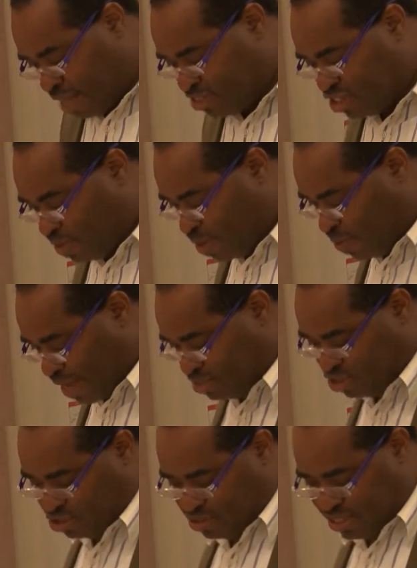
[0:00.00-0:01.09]
And so we
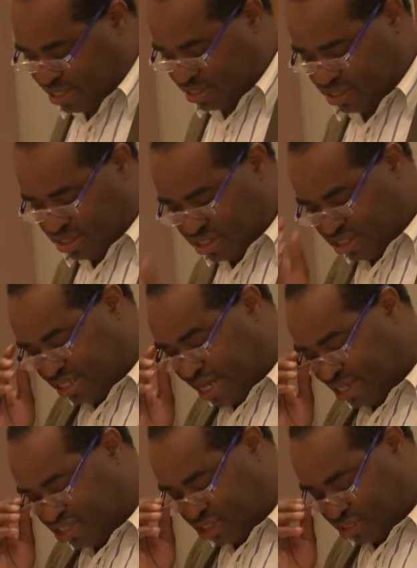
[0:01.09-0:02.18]
went to this
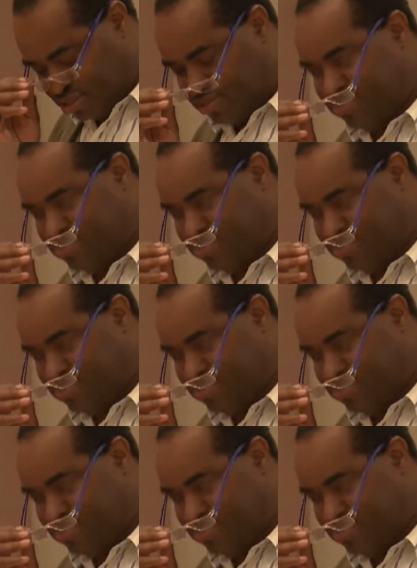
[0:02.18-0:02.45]
session.